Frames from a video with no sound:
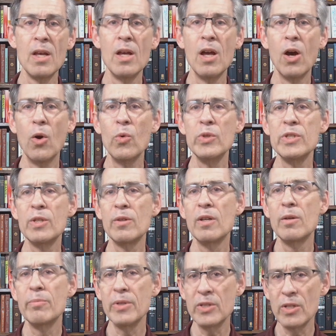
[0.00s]
Owen's
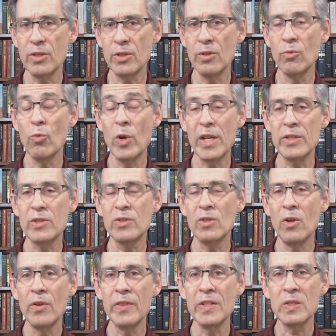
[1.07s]
position rests
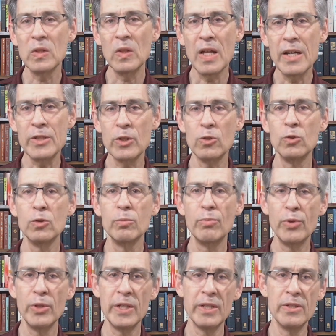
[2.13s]
on this logical
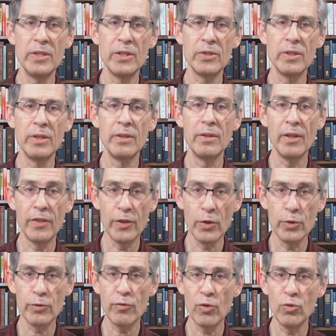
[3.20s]
precondition that those
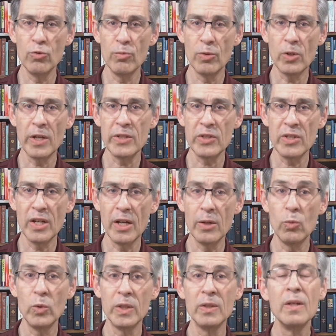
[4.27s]
for whom Christ died
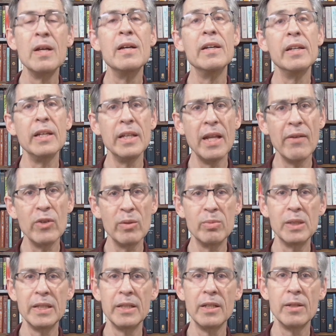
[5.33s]
will
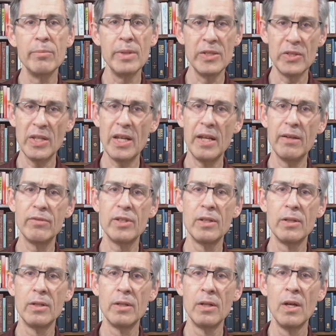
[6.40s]
inevitably be saved.
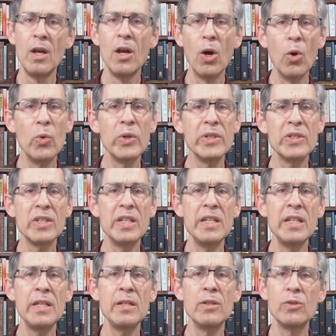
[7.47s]
Owen is
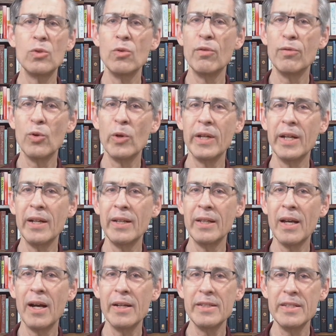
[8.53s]
keen to avoid any
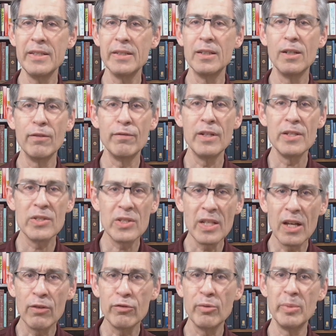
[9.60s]
idea of
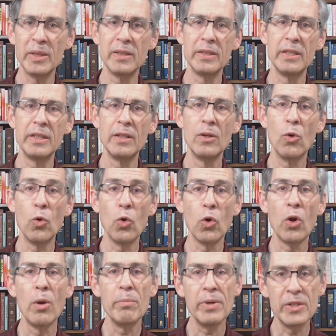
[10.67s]
salvability or
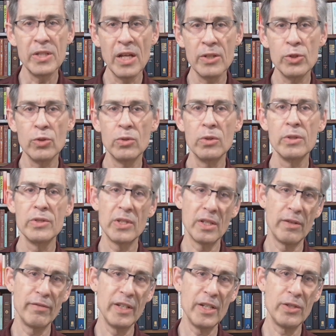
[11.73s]
potential
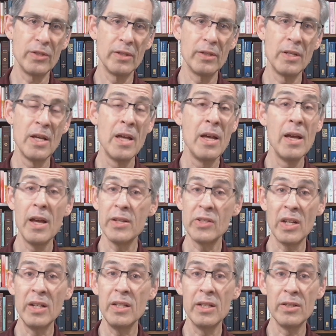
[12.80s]
salvation as
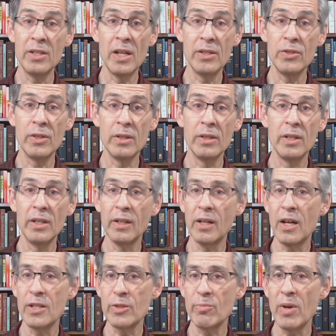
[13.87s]
any intention in
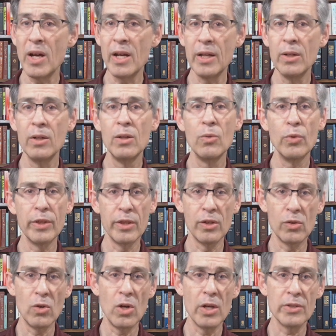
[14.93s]
God's mind with the
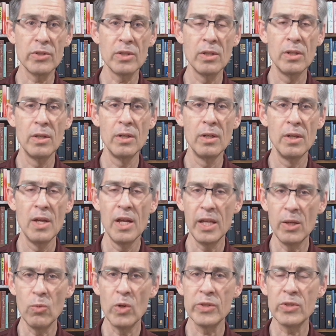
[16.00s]
cross. He
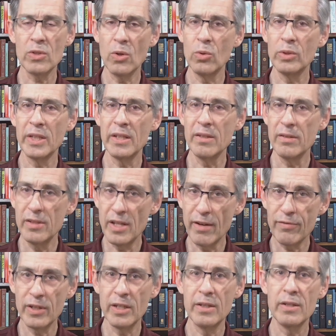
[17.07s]
wants only
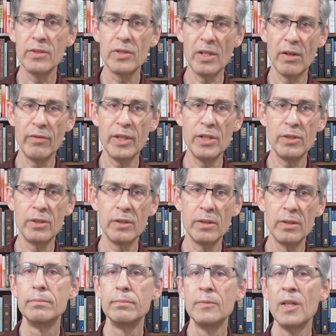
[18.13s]
definite salvation.
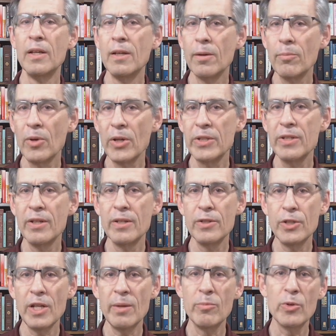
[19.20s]
But
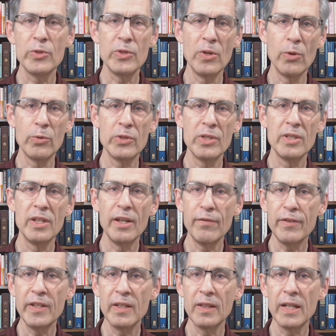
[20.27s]
Chambers notes, if
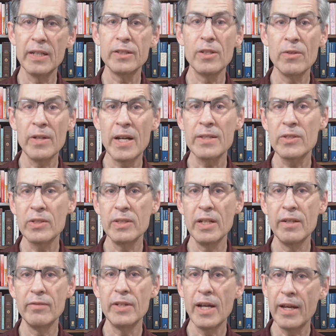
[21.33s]
the elect are not
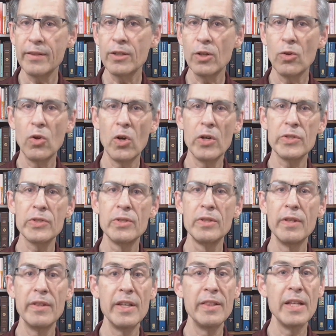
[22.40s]
saved at the cross,
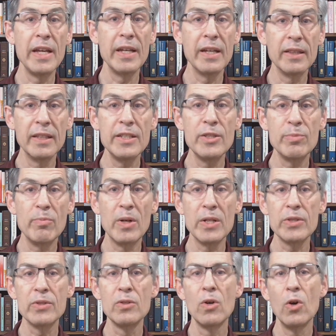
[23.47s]
then they at least
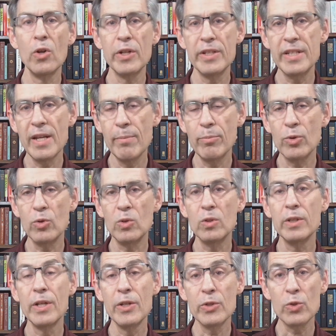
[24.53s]
must, on a temporal,
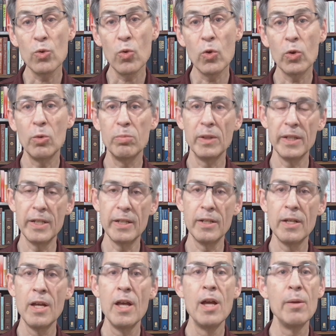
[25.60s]
historical plane,
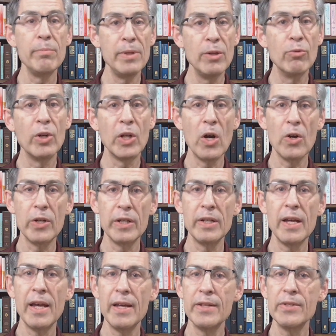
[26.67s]
be regarded
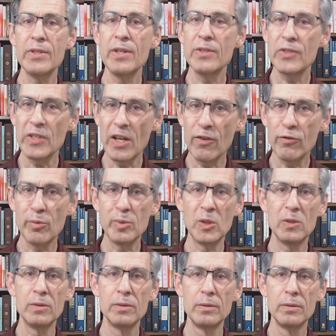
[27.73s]
as salvable.